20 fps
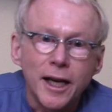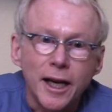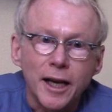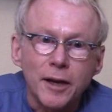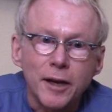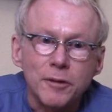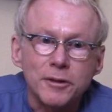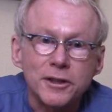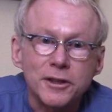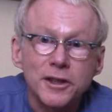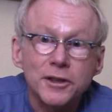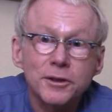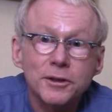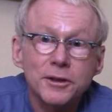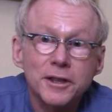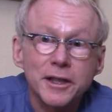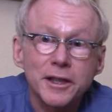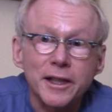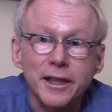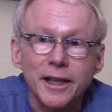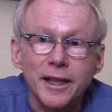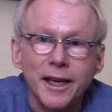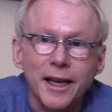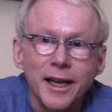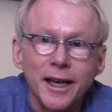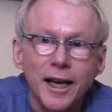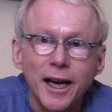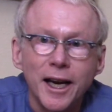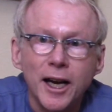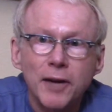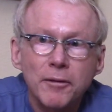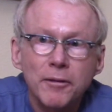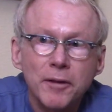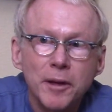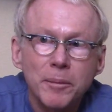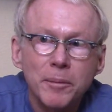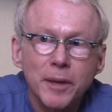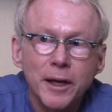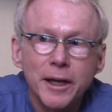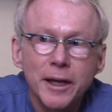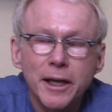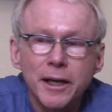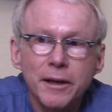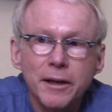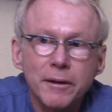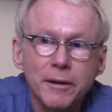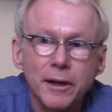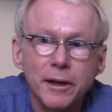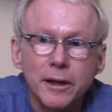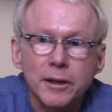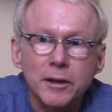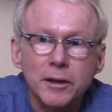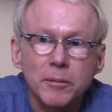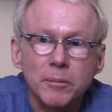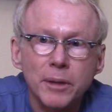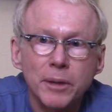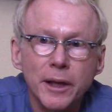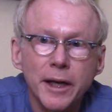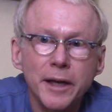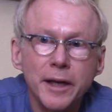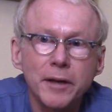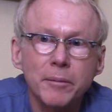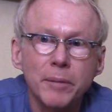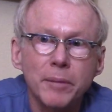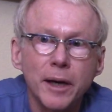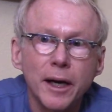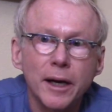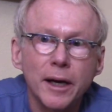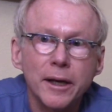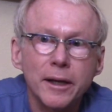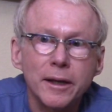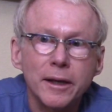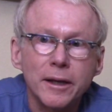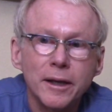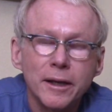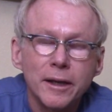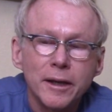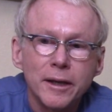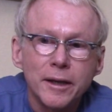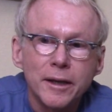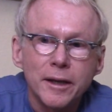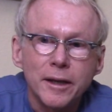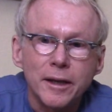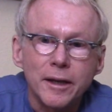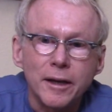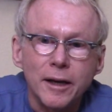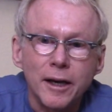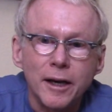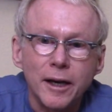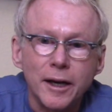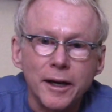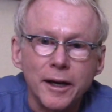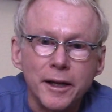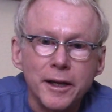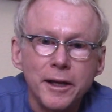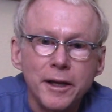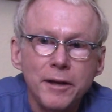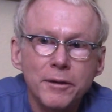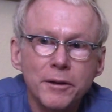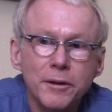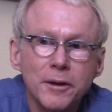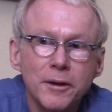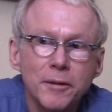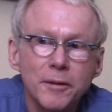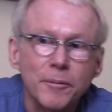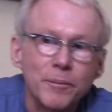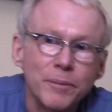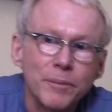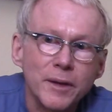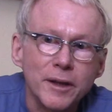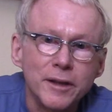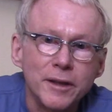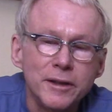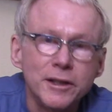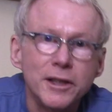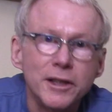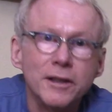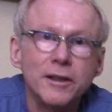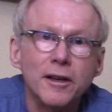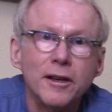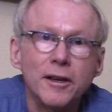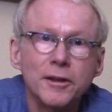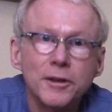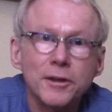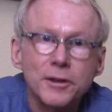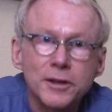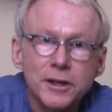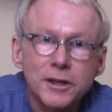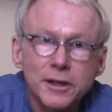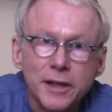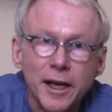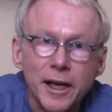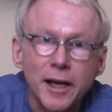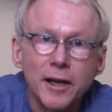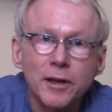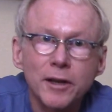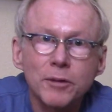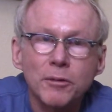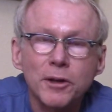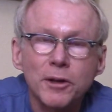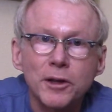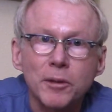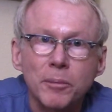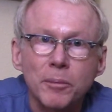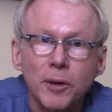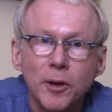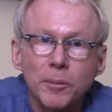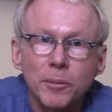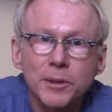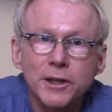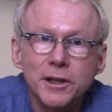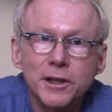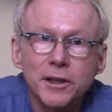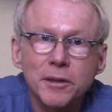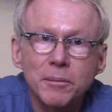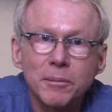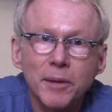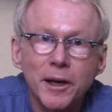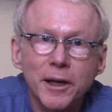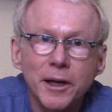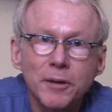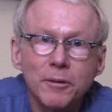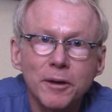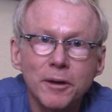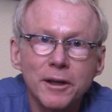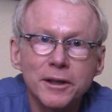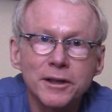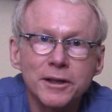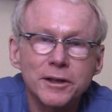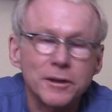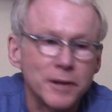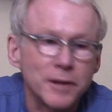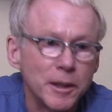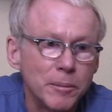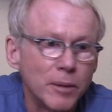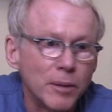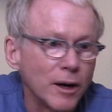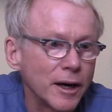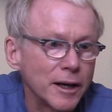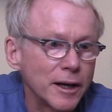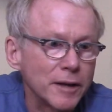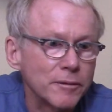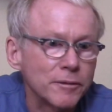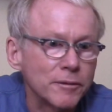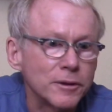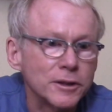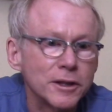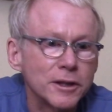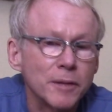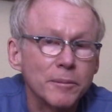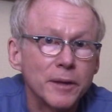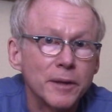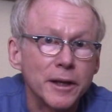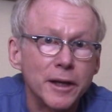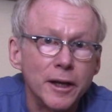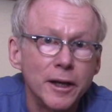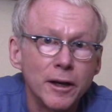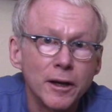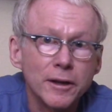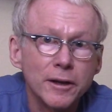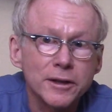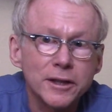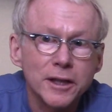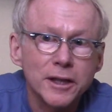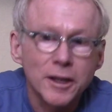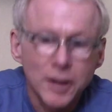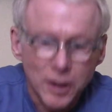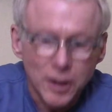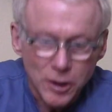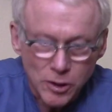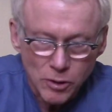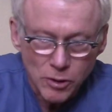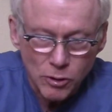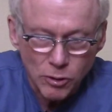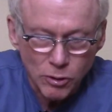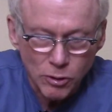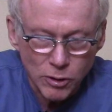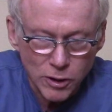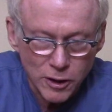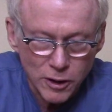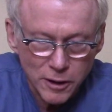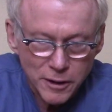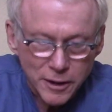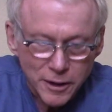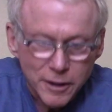It was interesting. Everybody that complained about it either didn't understand what the purpose of the mic was and they bought it for something else, or